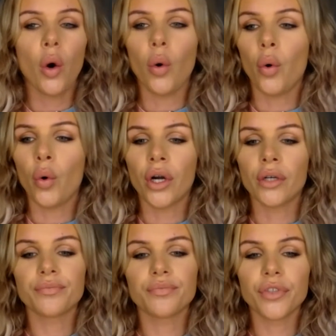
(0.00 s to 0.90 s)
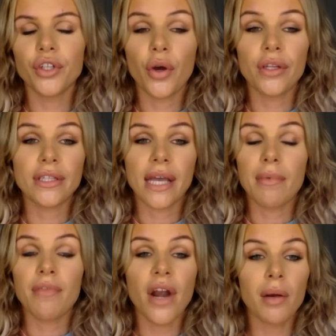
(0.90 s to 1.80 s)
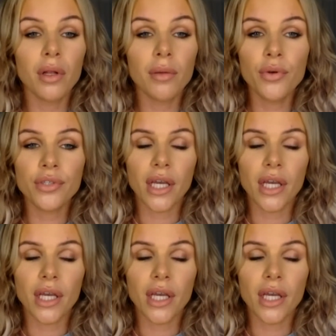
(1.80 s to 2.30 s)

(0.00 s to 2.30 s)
or it can be verbal abuse, can